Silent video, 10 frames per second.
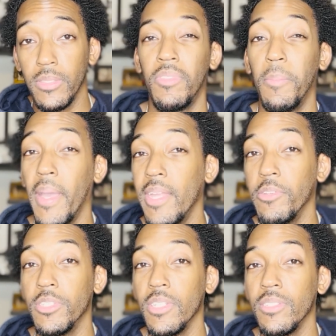The bad
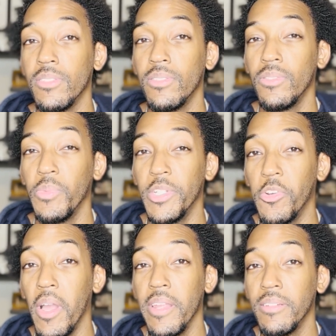news is, we
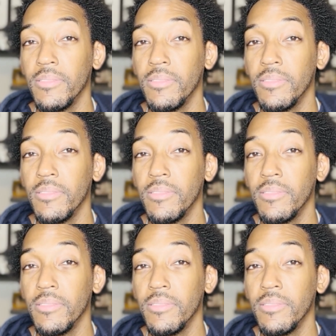tried.